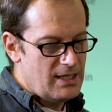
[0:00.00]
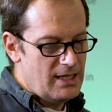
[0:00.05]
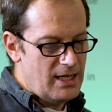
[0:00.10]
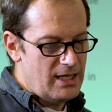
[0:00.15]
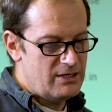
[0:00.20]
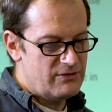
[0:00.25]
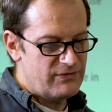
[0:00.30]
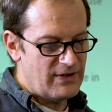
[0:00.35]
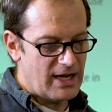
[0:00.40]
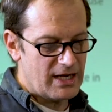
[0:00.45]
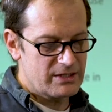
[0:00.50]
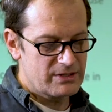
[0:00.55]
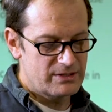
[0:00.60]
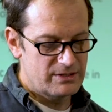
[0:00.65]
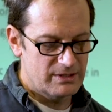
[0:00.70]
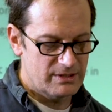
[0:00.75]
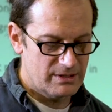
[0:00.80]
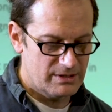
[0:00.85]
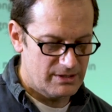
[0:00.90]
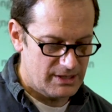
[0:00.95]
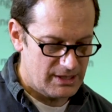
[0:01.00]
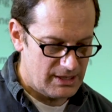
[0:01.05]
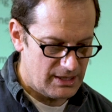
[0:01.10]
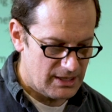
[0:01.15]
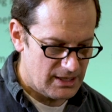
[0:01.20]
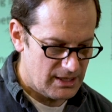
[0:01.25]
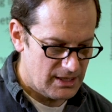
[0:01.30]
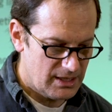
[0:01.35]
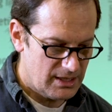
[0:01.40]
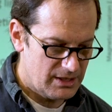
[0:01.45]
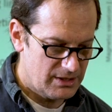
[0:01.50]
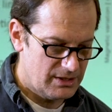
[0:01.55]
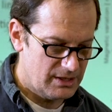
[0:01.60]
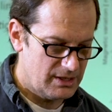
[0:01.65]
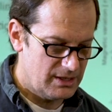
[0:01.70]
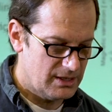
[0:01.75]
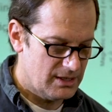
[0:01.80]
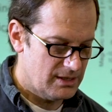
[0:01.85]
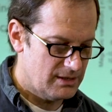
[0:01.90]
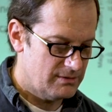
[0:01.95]
And in fact,
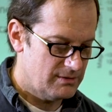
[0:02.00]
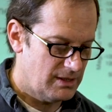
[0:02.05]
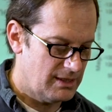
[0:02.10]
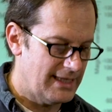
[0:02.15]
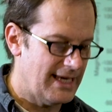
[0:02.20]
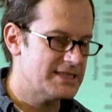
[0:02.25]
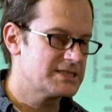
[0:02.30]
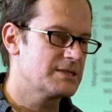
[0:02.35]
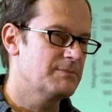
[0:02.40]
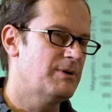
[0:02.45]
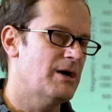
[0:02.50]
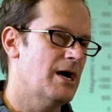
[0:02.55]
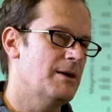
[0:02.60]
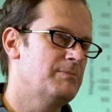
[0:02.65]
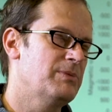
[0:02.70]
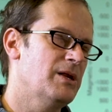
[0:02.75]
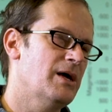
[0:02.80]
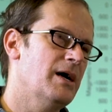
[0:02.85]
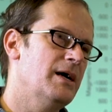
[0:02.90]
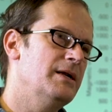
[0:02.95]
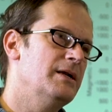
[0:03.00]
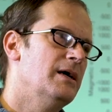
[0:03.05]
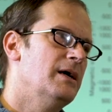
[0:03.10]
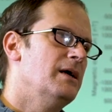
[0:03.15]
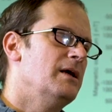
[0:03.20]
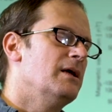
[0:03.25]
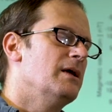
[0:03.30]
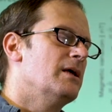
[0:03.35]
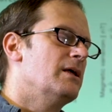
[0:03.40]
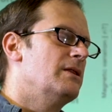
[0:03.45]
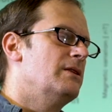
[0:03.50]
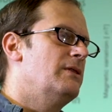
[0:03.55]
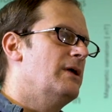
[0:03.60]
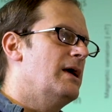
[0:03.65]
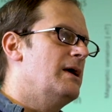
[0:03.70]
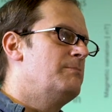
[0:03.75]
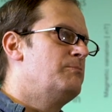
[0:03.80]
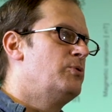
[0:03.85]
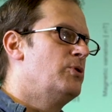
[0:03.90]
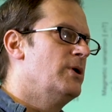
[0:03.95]
the Alaska pipeline,
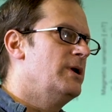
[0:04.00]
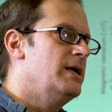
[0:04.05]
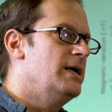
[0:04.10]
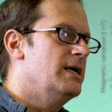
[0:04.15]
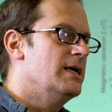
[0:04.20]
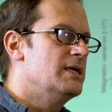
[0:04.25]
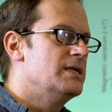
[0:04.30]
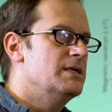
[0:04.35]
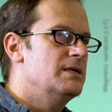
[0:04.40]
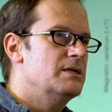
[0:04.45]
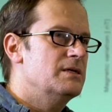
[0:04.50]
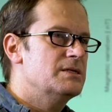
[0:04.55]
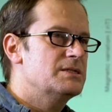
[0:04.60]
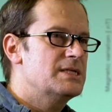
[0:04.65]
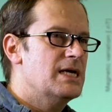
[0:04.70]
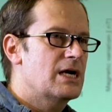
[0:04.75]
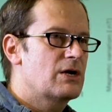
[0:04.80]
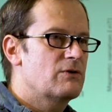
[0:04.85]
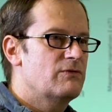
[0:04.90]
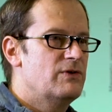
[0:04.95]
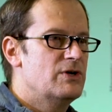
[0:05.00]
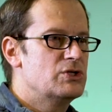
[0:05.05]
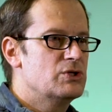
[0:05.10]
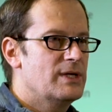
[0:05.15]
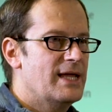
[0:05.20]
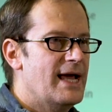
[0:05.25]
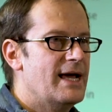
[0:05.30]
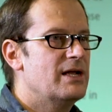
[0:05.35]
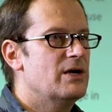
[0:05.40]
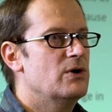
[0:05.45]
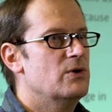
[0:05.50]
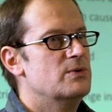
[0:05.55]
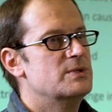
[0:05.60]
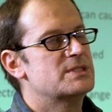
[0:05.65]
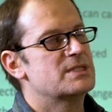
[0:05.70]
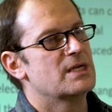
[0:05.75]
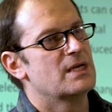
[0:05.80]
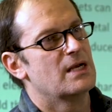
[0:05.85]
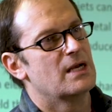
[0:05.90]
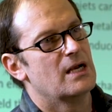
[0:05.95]
they put in sacrificial
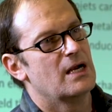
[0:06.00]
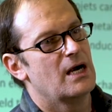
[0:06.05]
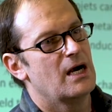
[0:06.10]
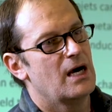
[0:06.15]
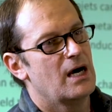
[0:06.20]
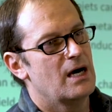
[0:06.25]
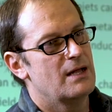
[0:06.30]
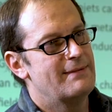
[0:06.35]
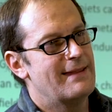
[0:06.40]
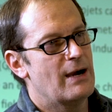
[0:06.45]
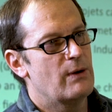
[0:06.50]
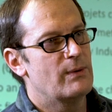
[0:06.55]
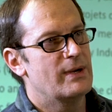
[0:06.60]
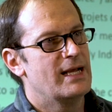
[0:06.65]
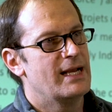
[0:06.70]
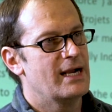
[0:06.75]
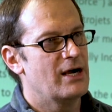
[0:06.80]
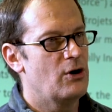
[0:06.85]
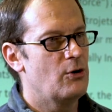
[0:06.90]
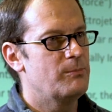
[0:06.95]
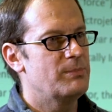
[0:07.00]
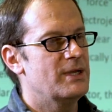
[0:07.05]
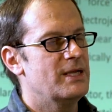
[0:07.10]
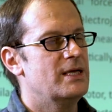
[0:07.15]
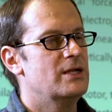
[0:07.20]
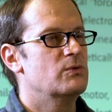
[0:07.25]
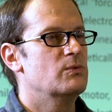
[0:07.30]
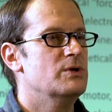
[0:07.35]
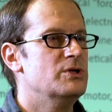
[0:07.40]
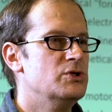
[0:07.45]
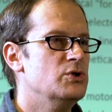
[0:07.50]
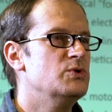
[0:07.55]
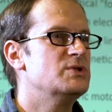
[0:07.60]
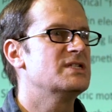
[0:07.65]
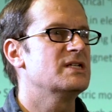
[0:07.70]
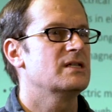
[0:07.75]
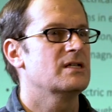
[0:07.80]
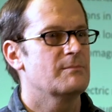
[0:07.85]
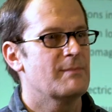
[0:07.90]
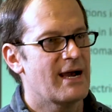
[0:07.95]
anodes that would help in
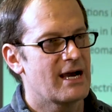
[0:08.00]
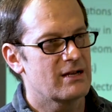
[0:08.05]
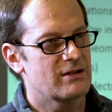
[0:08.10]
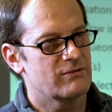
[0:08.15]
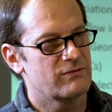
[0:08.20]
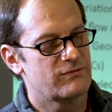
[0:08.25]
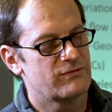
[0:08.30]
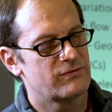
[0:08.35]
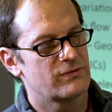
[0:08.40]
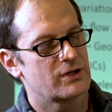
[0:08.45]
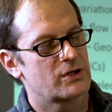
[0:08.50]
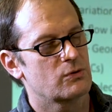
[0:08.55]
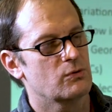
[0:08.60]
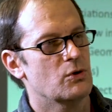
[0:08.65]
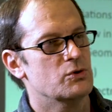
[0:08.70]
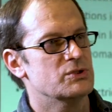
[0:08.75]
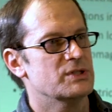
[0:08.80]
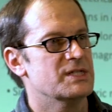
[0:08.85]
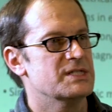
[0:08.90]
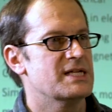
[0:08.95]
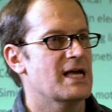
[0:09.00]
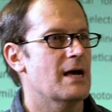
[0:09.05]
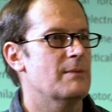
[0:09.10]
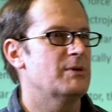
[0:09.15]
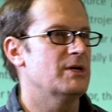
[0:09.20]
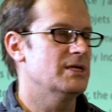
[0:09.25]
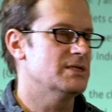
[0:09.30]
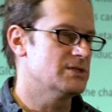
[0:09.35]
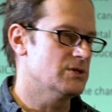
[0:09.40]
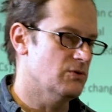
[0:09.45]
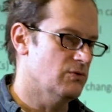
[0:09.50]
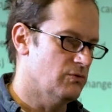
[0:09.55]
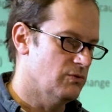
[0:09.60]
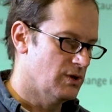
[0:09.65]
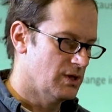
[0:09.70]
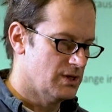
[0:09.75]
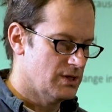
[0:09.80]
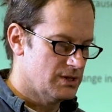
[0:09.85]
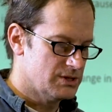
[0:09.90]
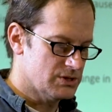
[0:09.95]
reducing the amount of corrosion that's happening. So
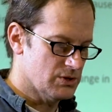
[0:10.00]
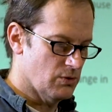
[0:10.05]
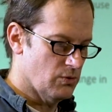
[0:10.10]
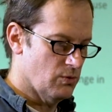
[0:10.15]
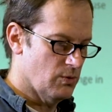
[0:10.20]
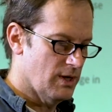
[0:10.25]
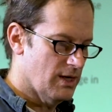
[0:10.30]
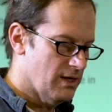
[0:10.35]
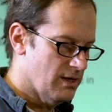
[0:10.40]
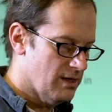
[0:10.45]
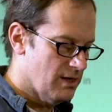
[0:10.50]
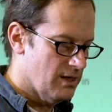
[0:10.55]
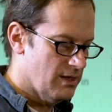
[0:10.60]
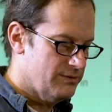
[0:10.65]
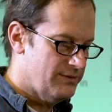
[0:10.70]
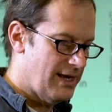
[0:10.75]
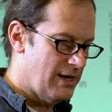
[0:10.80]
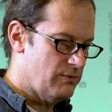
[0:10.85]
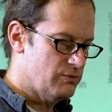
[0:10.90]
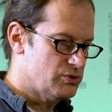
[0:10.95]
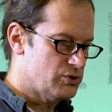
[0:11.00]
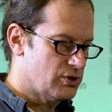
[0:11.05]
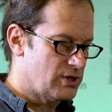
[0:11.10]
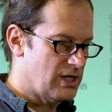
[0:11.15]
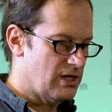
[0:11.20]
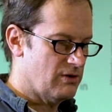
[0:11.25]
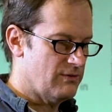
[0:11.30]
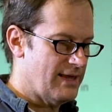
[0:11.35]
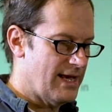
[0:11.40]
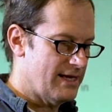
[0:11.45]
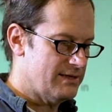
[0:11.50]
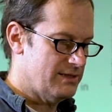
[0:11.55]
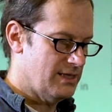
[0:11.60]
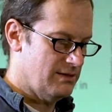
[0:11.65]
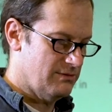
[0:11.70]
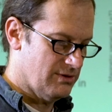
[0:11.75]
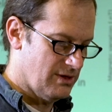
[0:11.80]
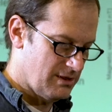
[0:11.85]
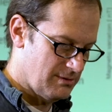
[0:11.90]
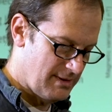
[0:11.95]
they took care of that.
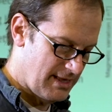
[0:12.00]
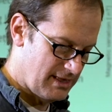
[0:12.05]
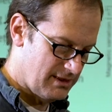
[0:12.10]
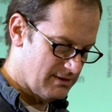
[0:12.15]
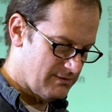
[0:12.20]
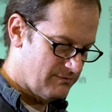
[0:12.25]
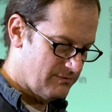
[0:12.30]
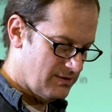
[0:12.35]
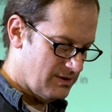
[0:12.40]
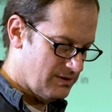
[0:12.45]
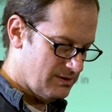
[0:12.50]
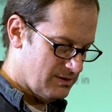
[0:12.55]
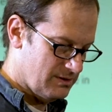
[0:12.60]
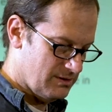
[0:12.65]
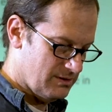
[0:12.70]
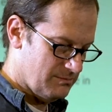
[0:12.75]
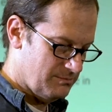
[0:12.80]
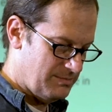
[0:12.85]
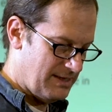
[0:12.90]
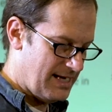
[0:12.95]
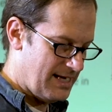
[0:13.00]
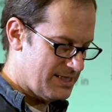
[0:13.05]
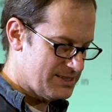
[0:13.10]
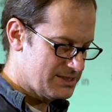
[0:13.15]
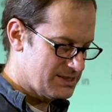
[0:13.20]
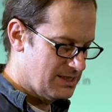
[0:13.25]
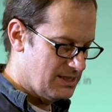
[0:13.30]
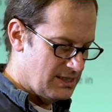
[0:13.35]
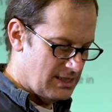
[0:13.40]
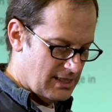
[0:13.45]
They thought of that in the past.